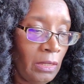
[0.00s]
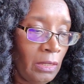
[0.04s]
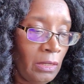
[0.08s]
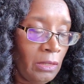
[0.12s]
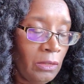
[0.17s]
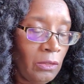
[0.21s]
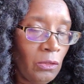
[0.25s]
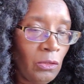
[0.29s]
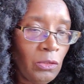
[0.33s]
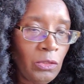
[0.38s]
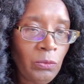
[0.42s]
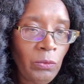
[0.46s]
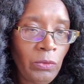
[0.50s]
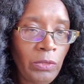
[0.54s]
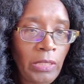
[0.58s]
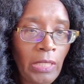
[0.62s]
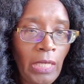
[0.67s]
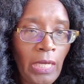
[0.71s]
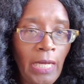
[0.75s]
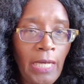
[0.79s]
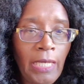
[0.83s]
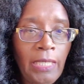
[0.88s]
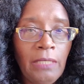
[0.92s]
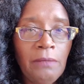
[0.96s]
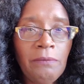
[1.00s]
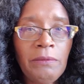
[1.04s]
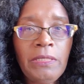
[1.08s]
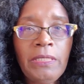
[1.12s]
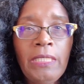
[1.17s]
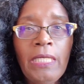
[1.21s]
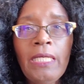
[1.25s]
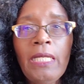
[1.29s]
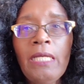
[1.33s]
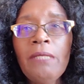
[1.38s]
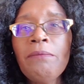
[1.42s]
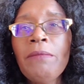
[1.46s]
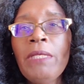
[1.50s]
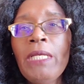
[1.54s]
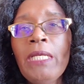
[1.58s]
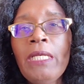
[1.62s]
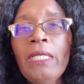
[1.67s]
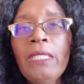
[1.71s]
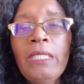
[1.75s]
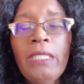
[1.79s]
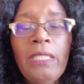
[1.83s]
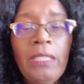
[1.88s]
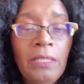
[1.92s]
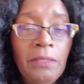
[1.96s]
were the items that I
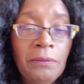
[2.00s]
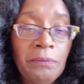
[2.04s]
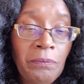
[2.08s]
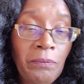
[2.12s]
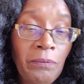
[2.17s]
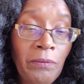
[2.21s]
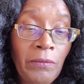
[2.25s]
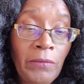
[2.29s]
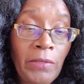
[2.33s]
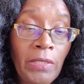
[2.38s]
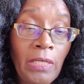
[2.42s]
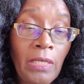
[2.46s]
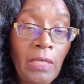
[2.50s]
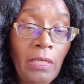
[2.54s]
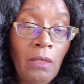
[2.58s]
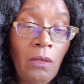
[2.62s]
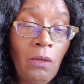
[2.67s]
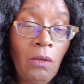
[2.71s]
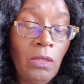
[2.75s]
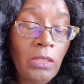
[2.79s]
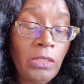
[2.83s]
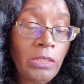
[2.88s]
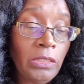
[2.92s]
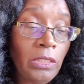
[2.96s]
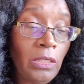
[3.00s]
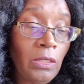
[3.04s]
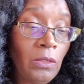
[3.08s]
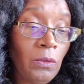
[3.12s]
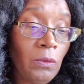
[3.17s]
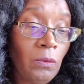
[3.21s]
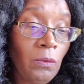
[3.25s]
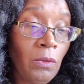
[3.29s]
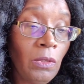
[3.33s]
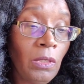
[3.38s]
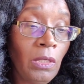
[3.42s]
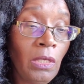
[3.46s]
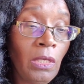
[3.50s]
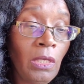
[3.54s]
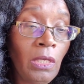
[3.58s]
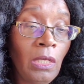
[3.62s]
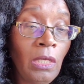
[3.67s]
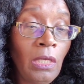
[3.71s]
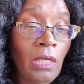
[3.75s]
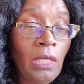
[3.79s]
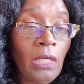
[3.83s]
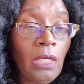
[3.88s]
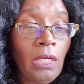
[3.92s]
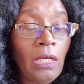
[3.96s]
made. Also,
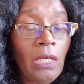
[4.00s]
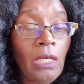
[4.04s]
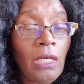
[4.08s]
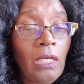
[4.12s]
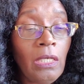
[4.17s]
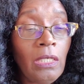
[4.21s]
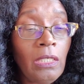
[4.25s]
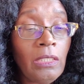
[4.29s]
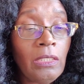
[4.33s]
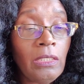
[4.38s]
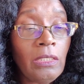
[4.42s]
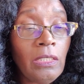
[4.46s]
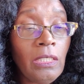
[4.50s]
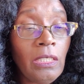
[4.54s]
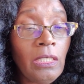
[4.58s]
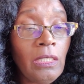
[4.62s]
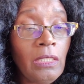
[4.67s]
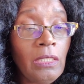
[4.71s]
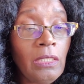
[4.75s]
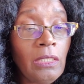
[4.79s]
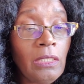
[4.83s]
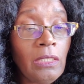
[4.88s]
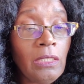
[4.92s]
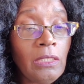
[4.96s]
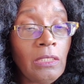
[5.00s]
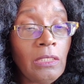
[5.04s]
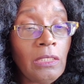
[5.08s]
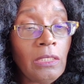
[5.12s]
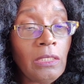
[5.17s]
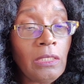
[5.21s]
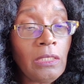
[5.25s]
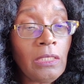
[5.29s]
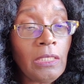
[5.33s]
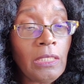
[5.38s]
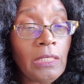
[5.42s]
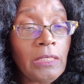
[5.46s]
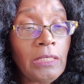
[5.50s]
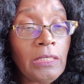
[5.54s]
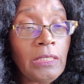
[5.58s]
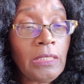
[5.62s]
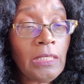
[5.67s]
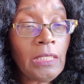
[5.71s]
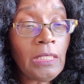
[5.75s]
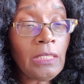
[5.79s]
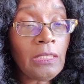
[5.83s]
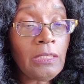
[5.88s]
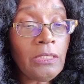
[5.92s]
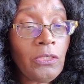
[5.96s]
let's
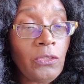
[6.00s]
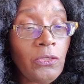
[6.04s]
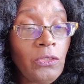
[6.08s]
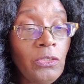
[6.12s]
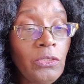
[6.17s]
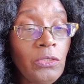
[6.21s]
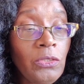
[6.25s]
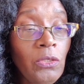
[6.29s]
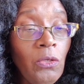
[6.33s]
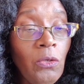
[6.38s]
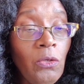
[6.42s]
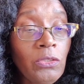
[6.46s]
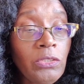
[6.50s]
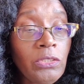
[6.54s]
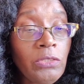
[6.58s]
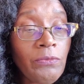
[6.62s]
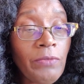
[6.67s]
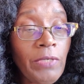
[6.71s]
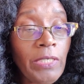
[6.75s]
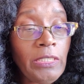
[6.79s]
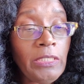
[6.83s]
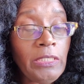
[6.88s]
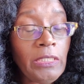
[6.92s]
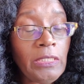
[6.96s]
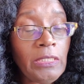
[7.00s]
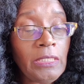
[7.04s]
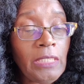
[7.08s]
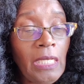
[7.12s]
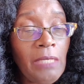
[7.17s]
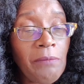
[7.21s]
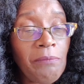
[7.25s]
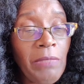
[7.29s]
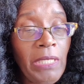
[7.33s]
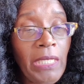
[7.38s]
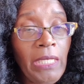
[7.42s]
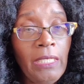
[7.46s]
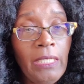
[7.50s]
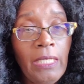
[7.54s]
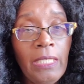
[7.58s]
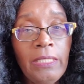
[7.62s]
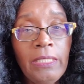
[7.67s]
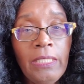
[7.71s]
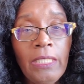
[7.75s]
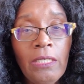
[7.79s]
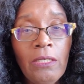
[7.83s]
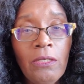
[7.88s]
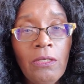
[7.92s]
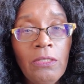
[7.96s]
see. So those are the alterations I made. I
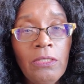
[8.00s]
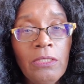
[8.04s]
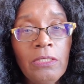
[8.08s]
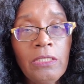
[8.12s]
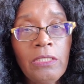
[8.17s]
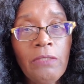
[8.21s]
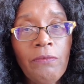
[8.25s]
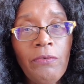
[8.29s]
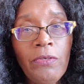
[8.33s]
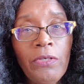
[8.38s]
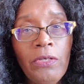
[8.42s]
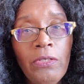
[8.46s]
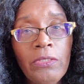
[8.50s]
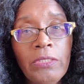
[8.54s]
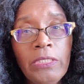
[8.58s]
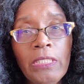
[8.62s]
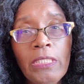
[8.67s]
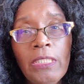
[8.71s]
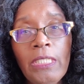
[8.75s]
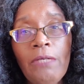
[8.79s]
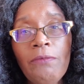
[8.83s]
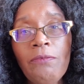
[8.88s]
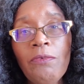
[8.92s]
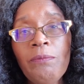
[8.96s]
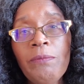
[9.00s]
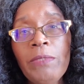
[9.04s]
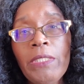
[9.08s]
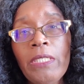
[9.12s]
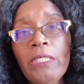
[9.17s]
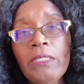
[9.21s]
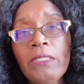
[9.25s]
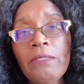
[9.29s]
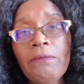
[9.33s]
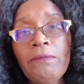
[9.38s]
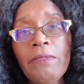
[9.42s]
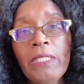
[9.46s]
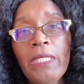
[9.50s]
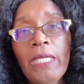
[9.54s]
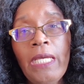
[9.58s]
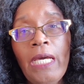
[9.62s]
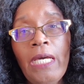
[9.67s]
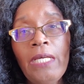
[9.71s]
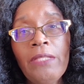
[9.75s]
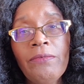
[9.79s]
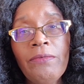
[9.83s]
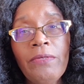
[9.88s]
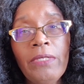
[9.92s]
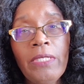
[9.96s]
think on difficulty level, because of the
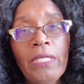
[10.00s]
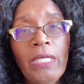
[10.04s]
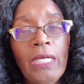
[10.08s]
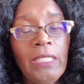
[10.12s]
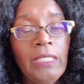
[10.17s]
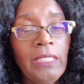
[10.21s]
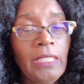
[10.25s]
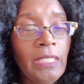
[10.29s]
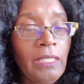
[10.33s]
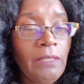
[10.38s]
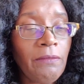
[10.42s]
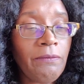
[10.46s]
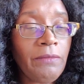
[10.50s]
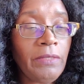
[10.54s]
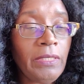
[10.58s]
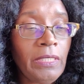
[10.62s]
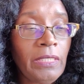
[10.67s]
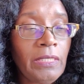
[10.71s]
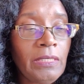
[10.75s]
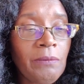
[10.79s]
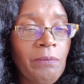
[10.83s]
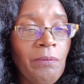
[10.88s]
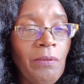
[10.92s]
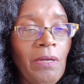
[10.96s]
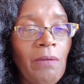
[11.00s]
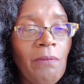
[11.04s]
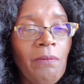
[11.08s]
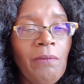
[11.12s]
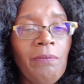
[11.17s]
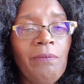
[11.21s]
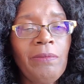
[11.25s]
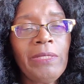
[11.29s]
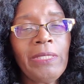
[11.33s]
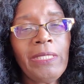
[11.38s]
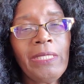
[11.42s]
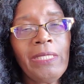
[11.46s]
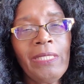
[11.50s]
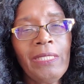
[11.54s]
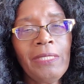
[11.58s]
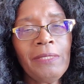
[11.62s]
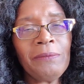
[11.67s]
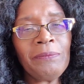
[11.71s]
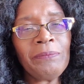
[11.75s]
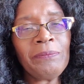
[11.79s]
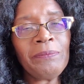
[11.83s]
gathering, I'd give this probably,